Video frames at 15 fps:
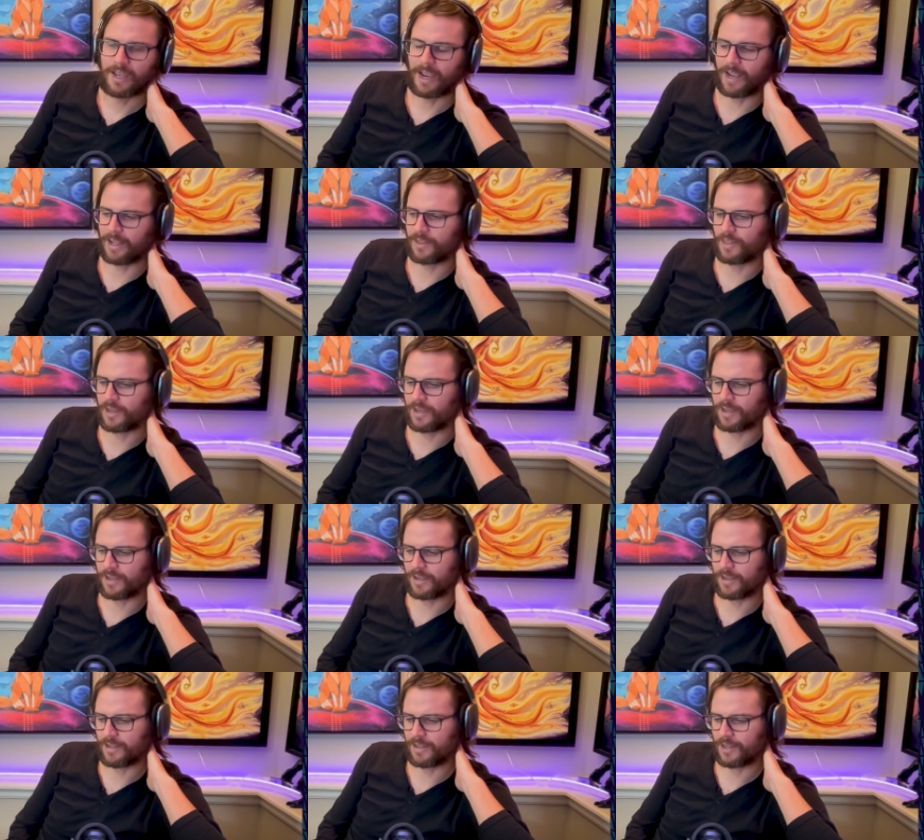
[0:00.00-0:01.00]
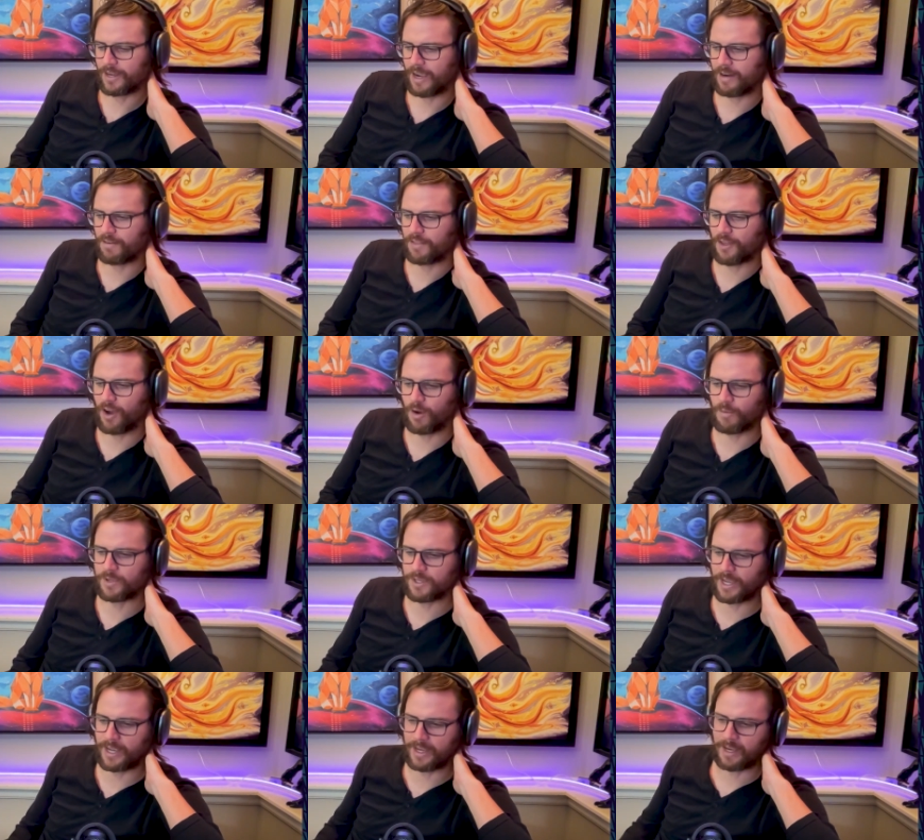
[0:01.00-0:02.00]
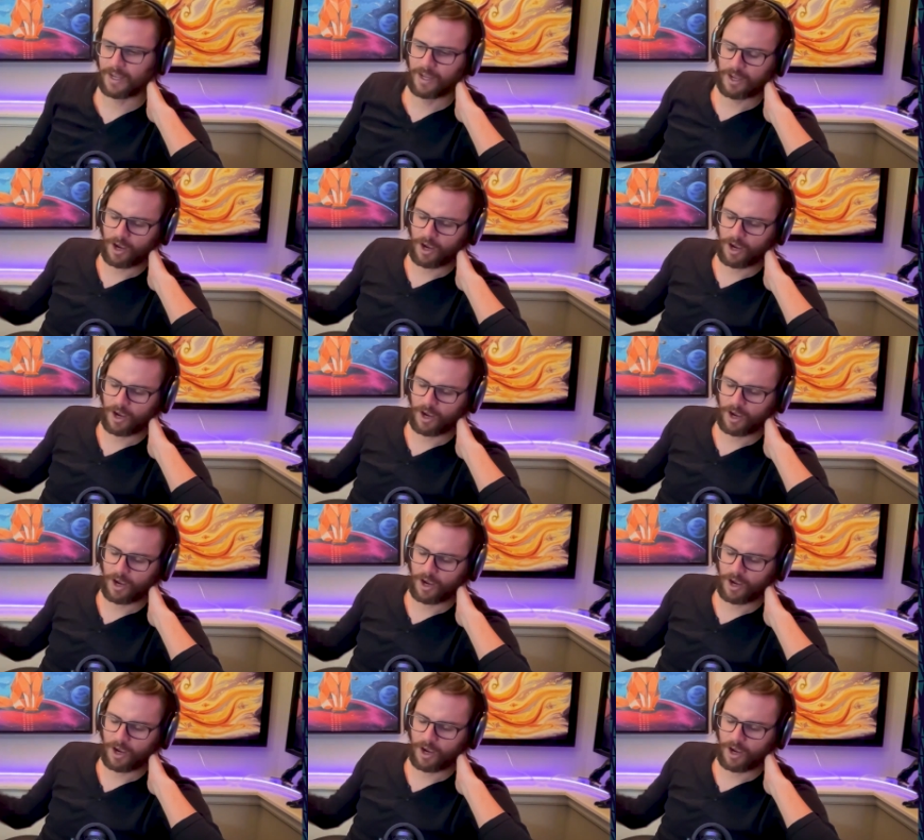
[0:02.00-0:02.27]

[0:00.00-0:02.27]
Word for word: And the kind of thought was like,